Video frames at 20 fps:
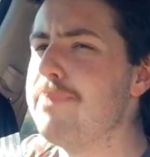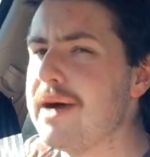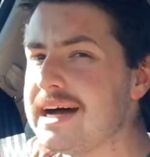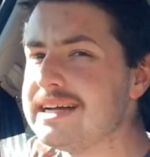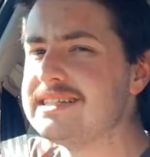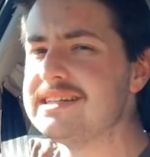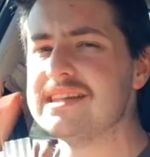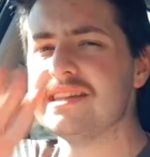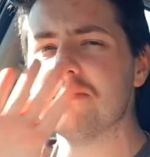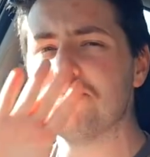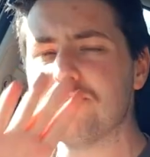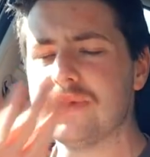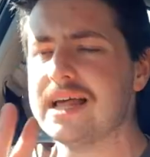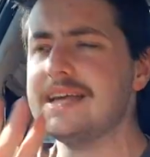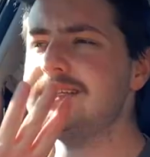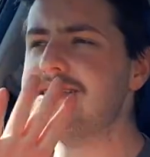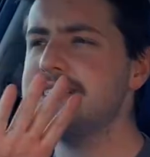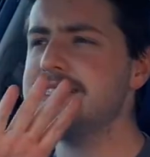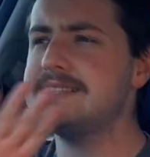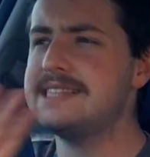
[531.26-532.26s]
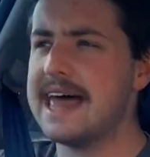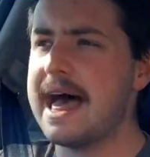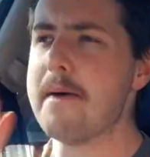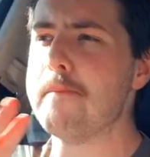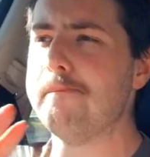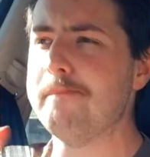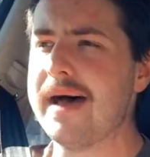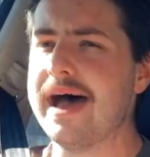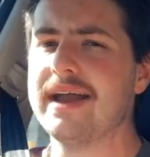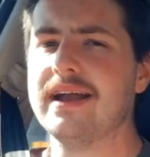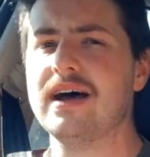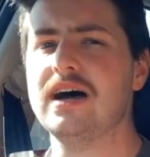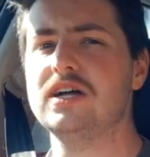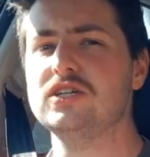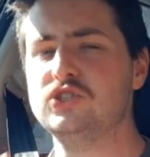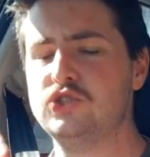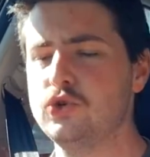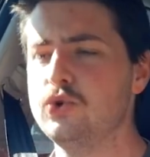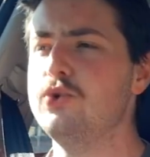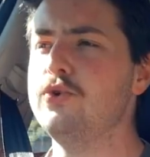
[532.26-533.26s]
but the places that matter
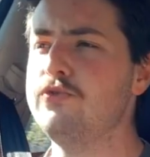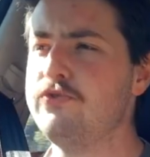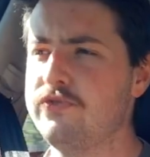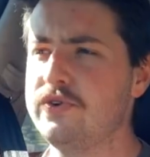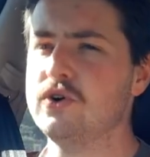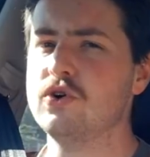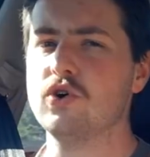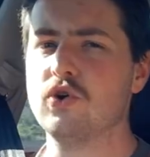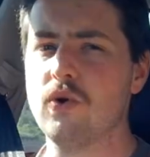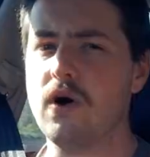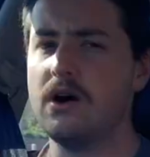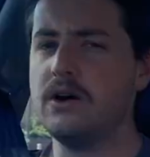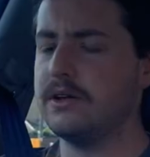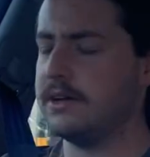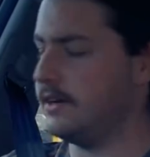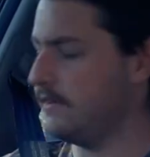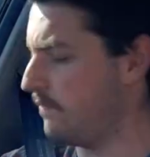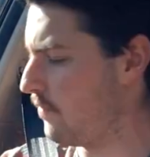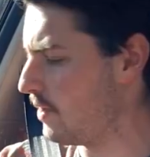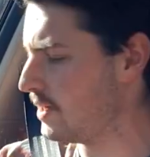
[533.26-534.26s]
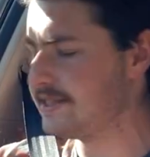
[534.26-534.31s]
do feel quality. For